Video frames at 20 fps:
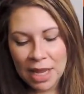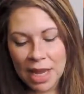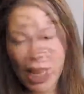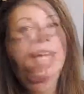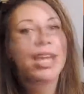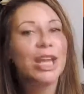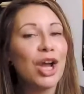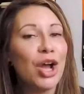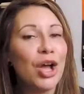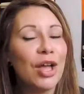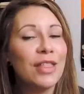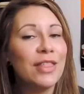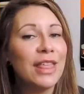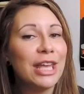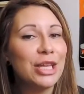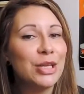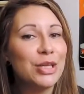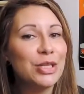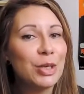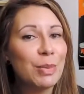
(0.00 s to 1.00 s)
Okay,
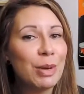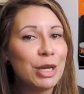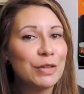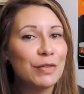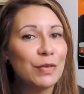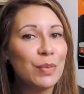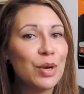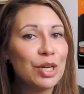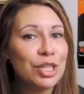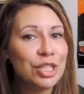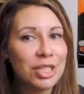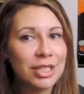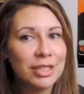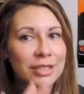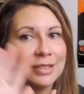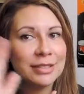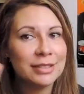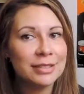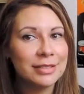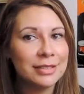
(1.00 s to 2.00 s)
thank you so much for
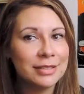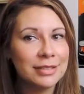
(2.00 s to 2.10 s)
watching.